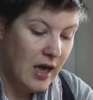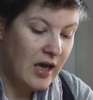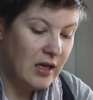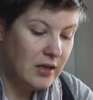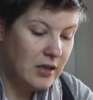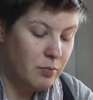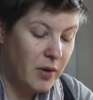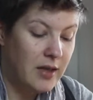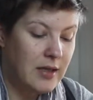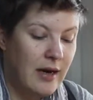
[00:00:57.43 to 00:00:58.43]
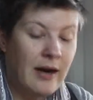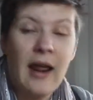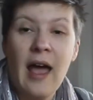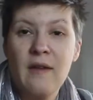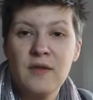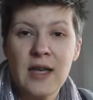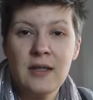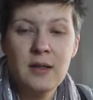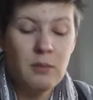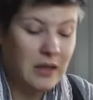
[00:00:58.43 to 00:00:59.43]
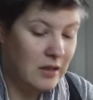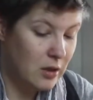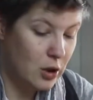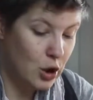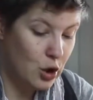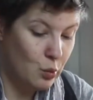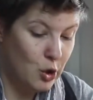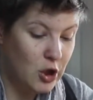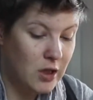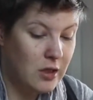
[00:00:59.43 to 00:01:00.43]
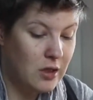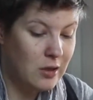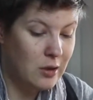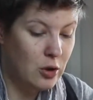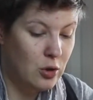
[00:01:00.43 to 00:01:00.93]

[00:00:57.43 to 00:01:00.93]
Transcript: 8 by 10.5 centimeters, which is